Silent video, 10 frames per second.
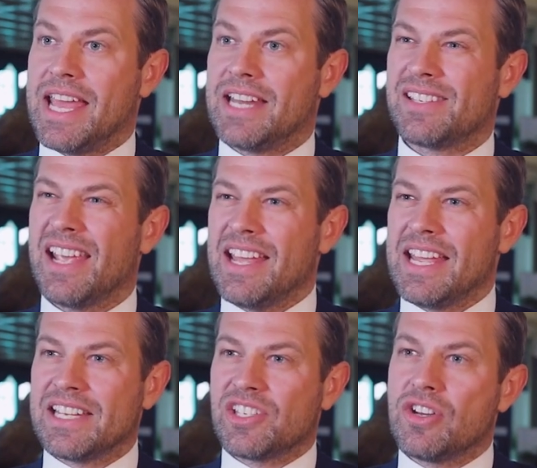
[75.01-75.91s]
And hence,
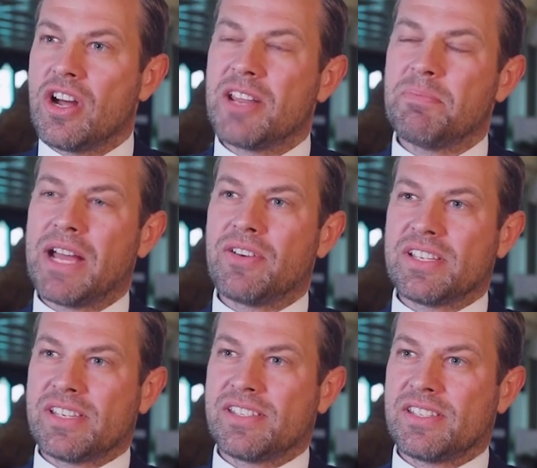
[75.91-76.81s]
it's not about
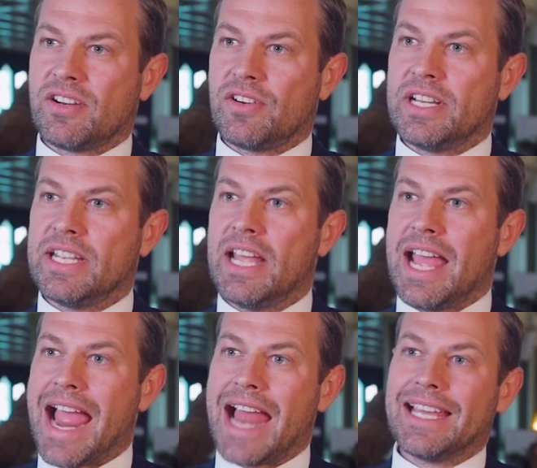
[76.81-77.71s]
necessarily
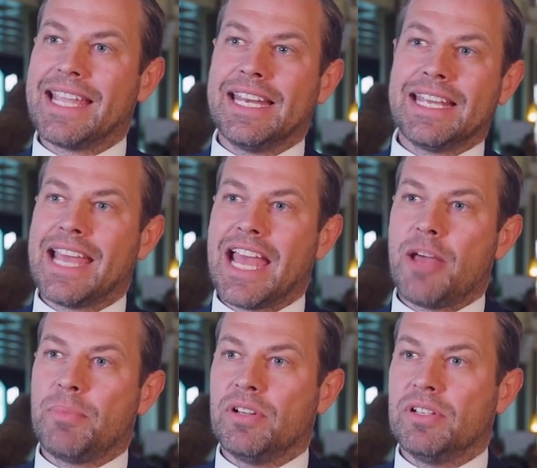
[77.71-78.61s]
allocating
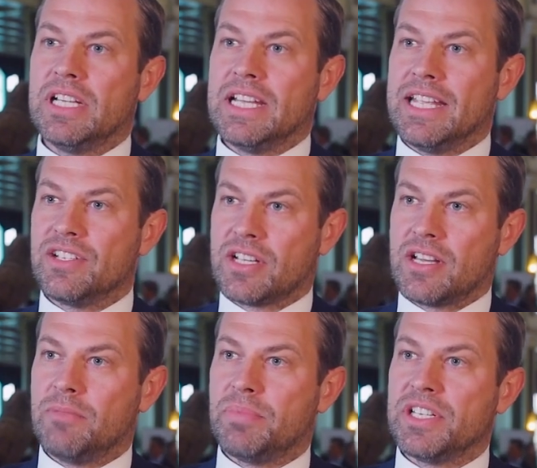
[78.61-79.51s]
capital into
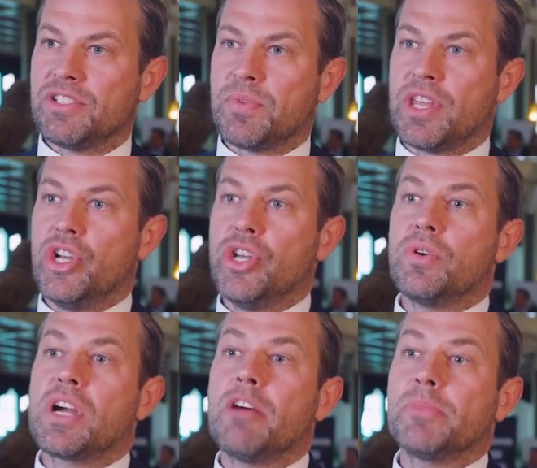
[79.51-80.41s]
companies with a
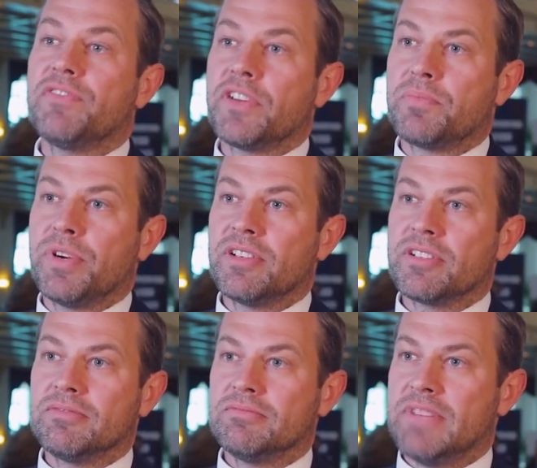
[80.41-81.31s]
low carbon footprint.
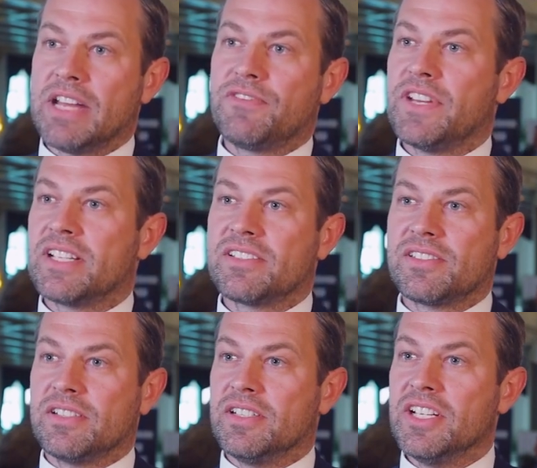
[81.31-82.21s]

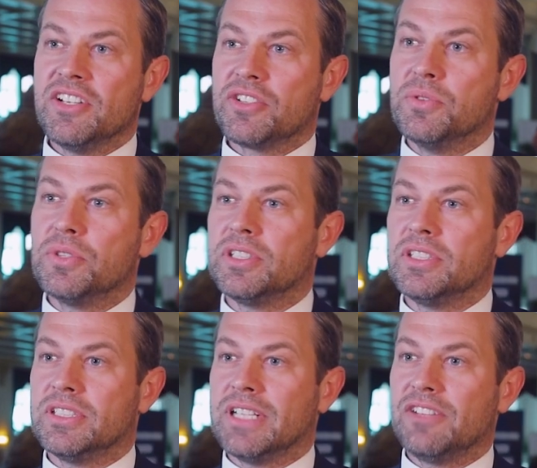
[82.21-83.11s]
Netflix and
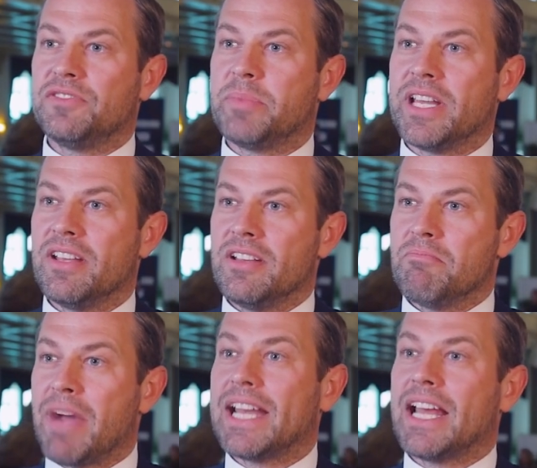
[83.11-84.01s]
Google and Alphabet
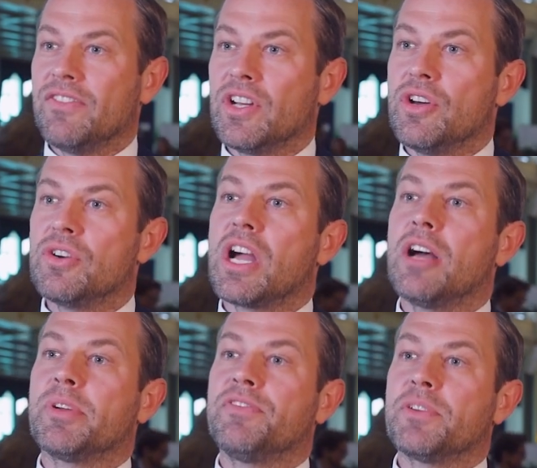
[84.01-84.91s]
might have a low
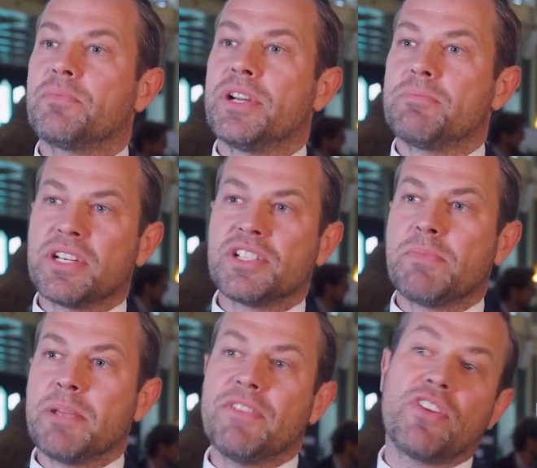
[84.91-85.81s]
carbon footprint, but
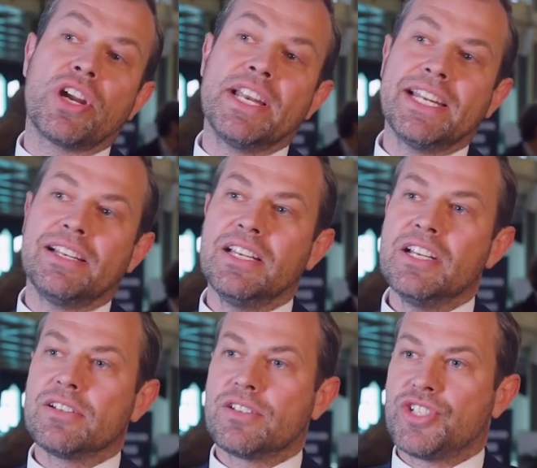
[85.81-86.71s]
there's maybe very little
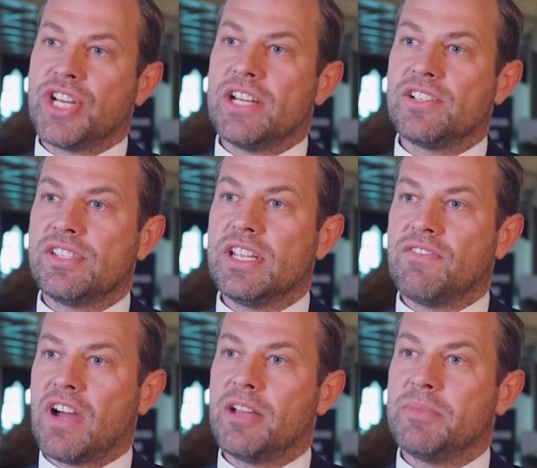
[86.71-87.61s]
to change the
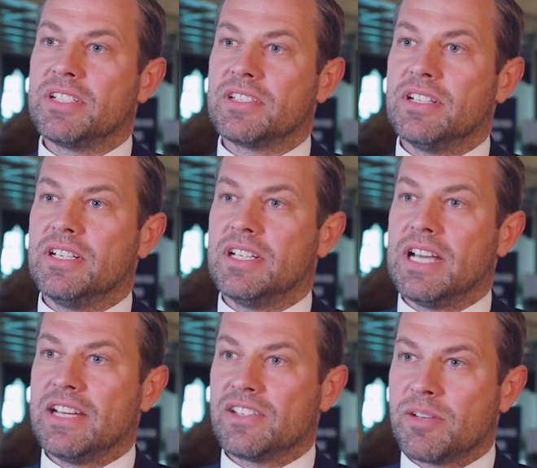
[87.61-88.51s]
environment
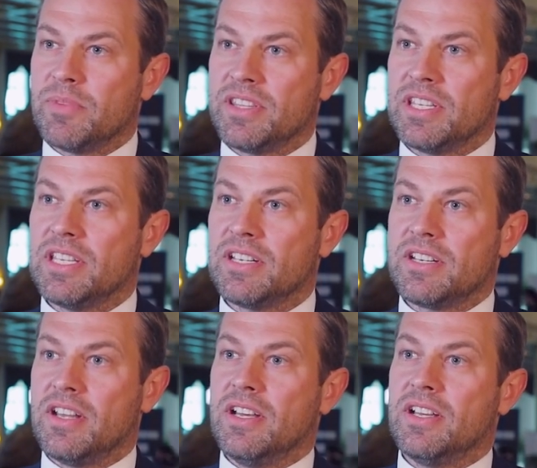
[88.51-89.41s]
and some of
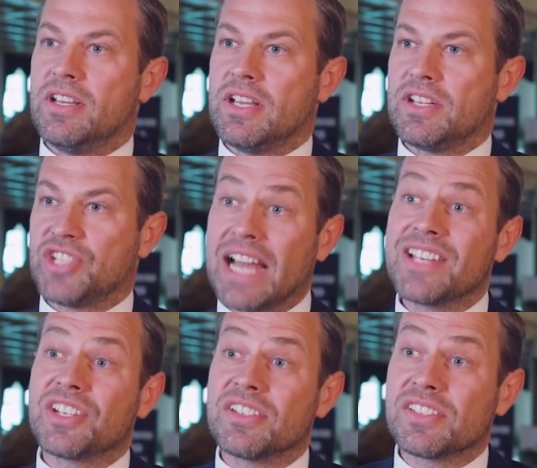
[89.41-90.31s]
the
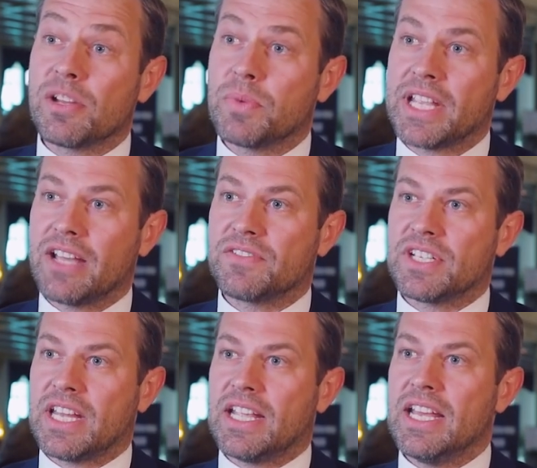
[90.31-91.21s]
challenges that we have
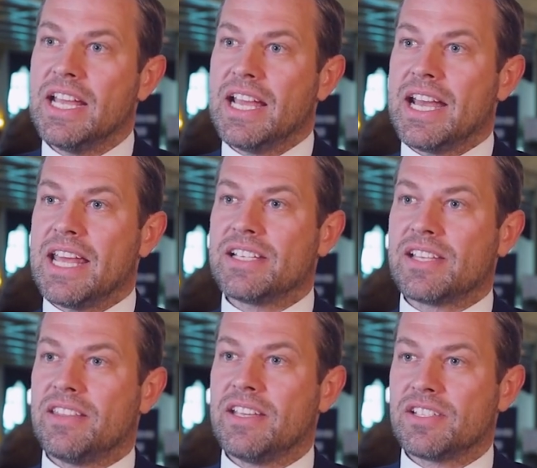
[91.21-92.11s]
today. And
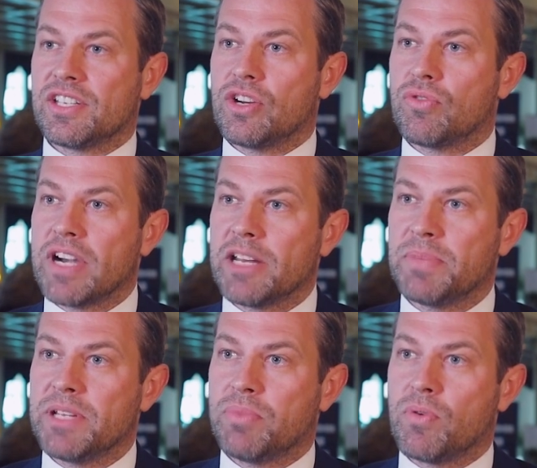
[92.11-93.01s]
hence, I think it's
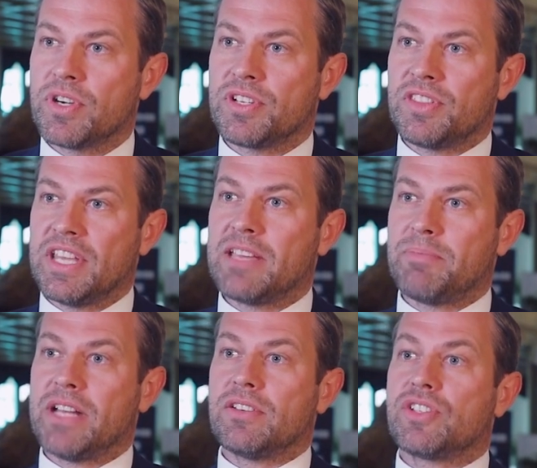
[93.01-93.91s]
incredibly important to think
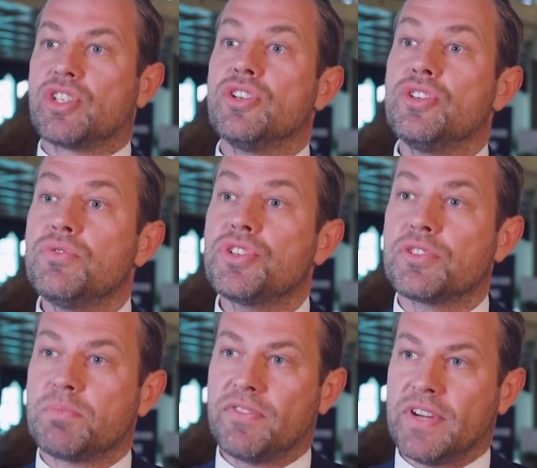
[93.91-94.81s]
about the
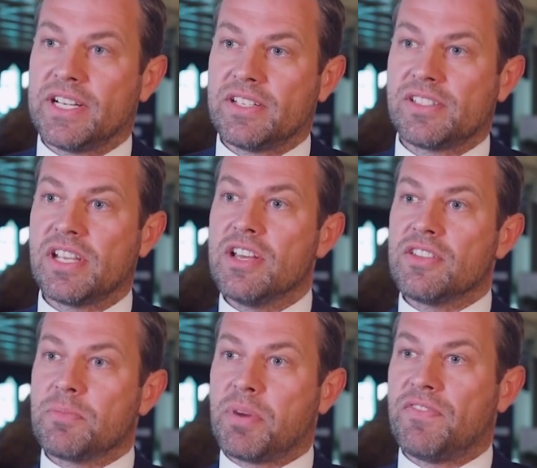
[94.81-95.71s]
solution providers,
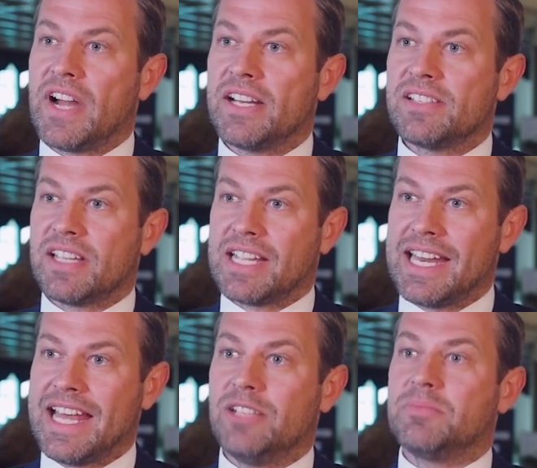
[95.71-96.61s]
the providers that
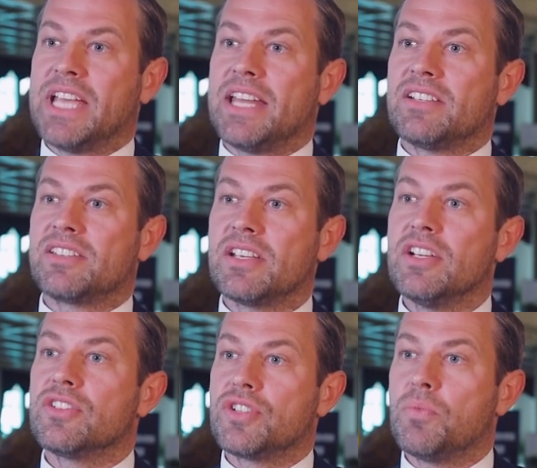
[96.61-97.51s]
can help get us
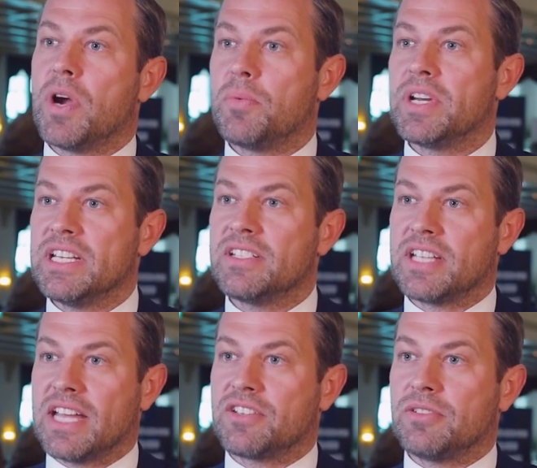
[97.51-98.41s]
to where we need
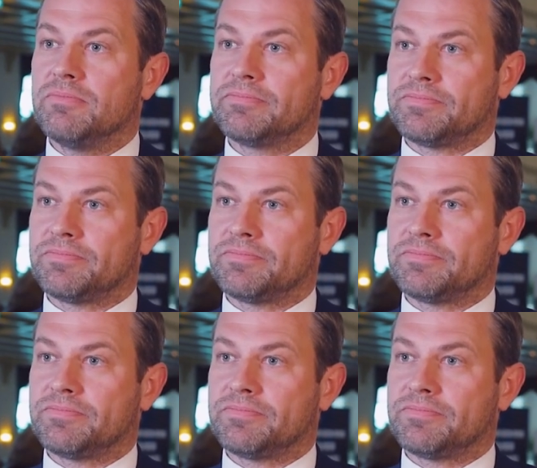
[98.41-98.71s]
to get to.